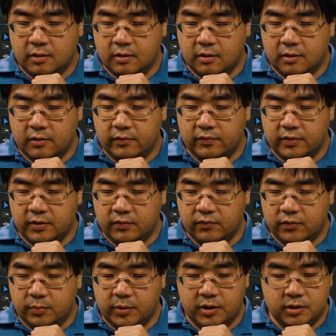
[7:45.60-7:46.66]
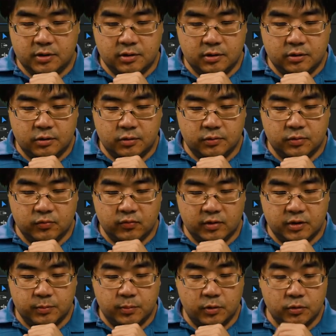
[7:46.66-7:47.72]
information in terms of
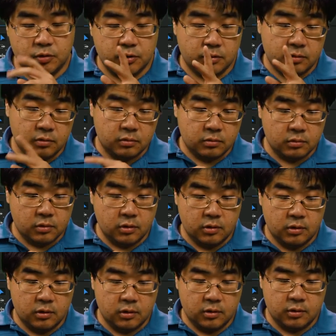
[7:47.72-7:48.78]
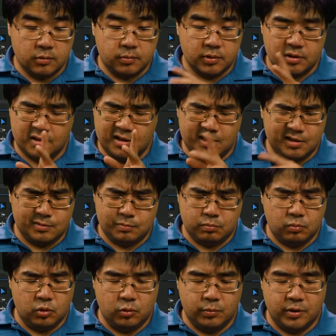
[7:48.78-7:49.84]
exposure, but like
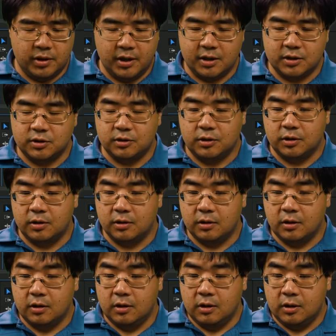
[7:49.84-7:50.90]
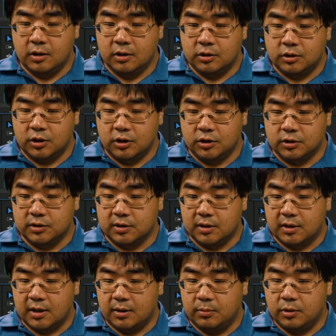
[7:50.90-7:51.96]
nobody actually changes it
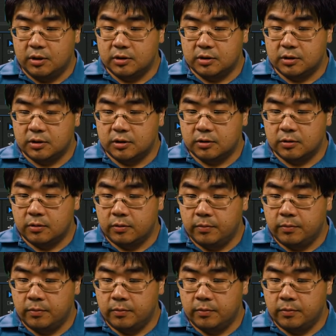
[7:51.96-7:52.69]
that much.